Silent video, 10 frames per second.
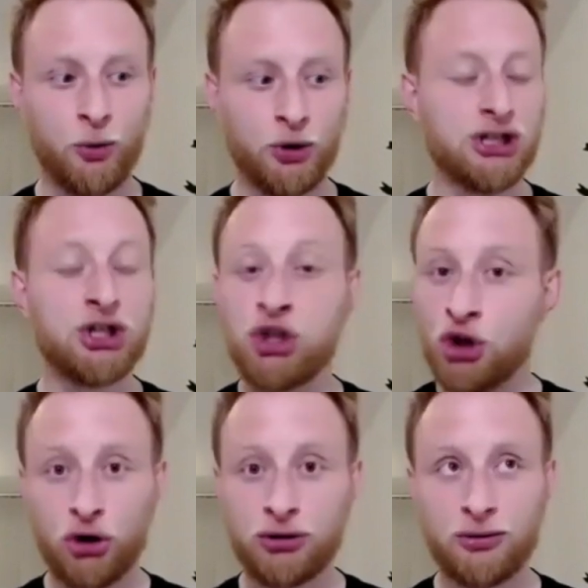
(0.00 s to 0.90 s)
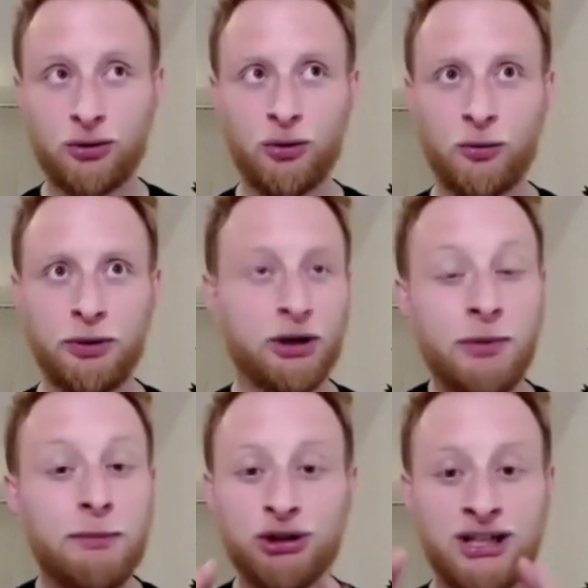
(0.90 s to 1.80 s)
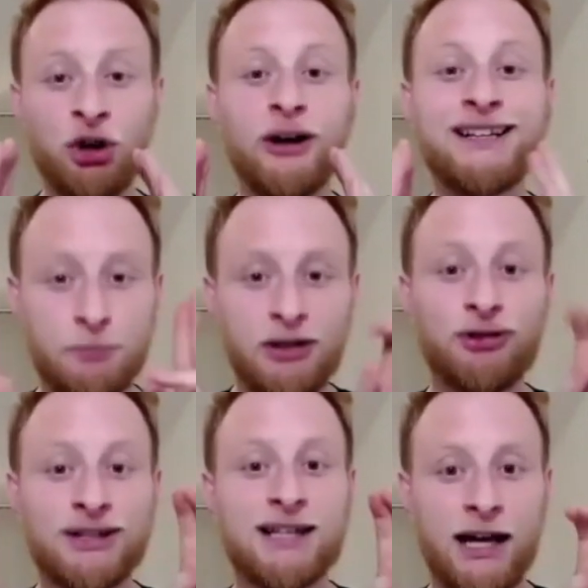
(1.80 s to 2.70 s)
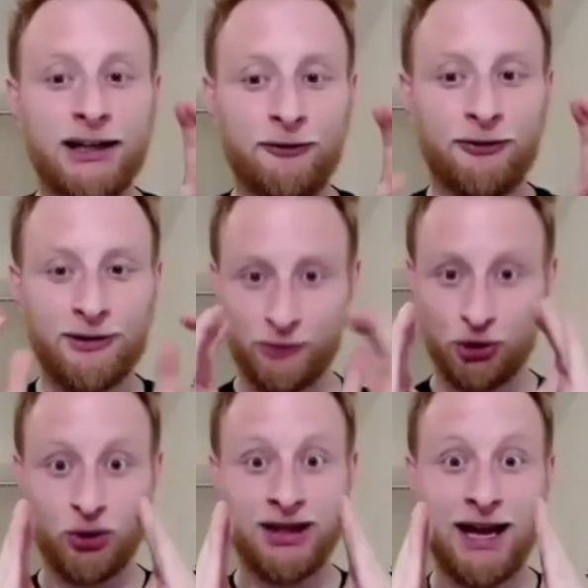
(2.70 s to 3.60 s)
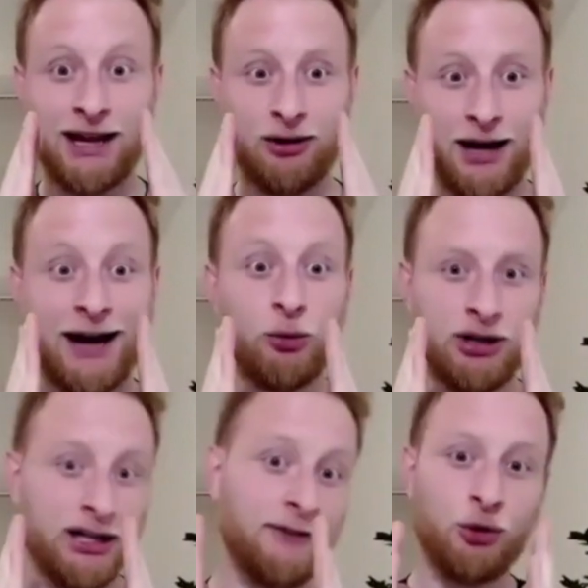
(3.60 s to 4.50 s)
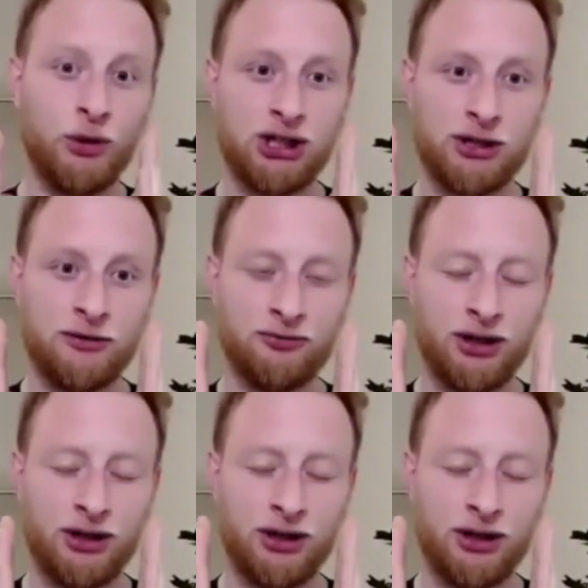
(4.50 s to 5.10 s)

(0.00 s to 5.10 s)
which is not, because people did not experience life during that hour, if you wish, right?